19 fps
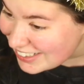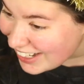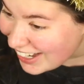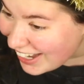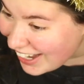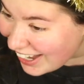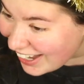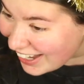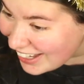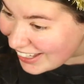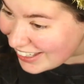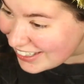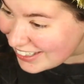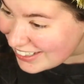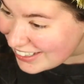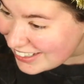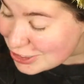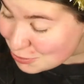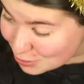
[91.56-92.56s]
Hi.
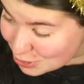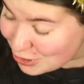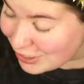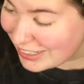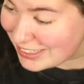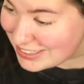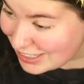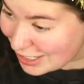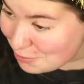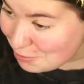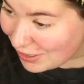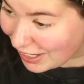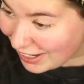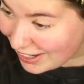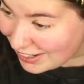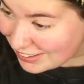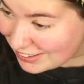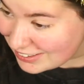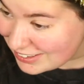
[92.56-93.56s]
Would you like to come
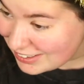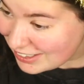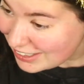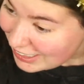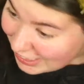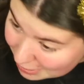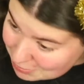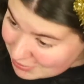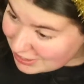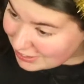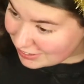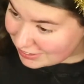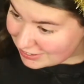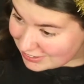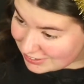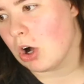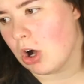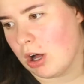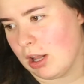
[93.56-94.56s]
back? Come here.
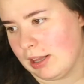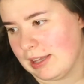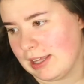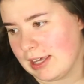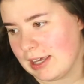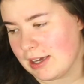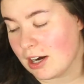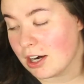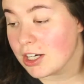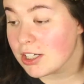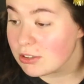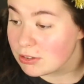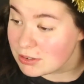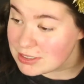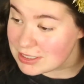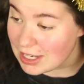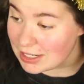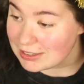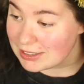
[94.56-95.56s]
Ollie, are you
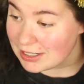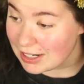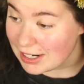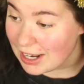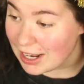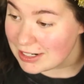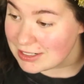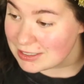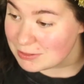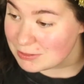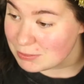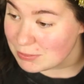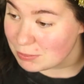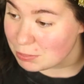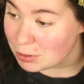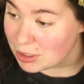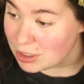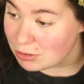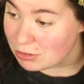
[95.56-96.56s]
sad that I had to
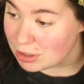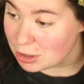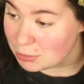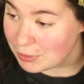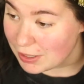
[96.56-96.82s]
put you in your